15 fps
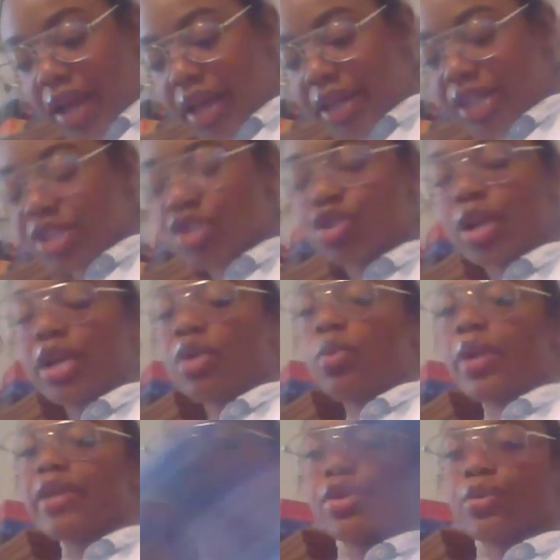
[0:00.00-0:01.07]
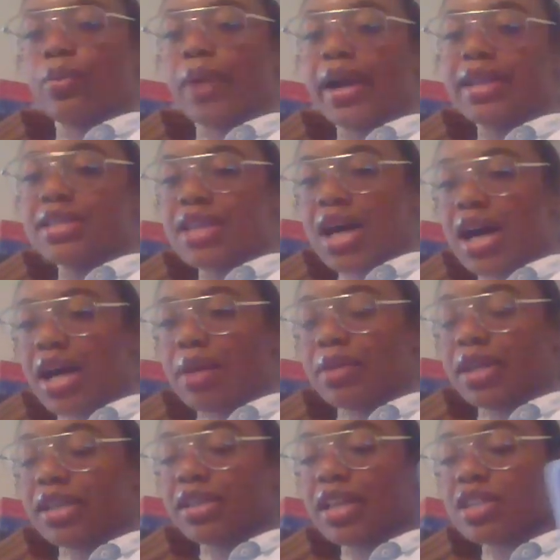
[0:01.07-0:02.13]
he's trying to wait for the right time.
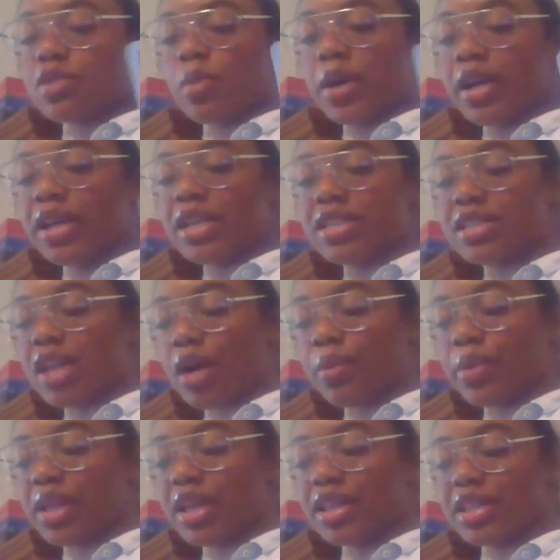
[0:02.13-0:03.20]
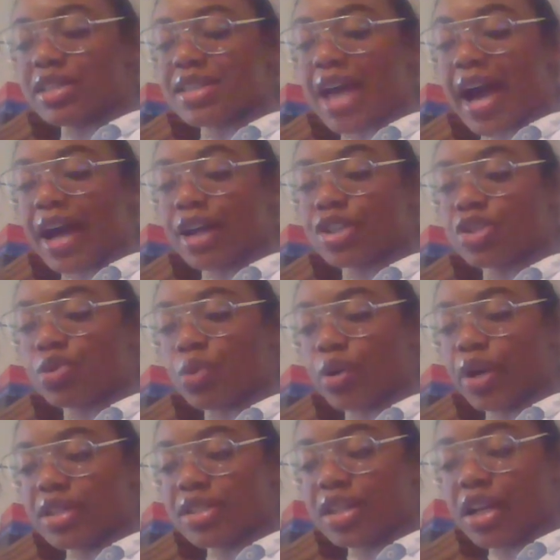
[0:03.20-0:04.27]
Like that's why he's not really in this
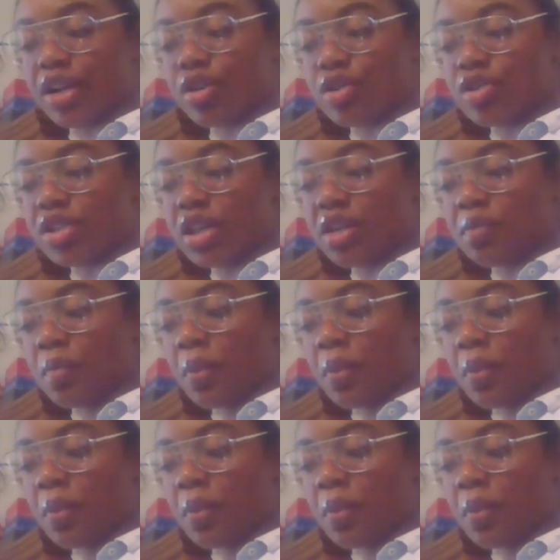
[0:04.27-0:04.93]
action-oriented energy.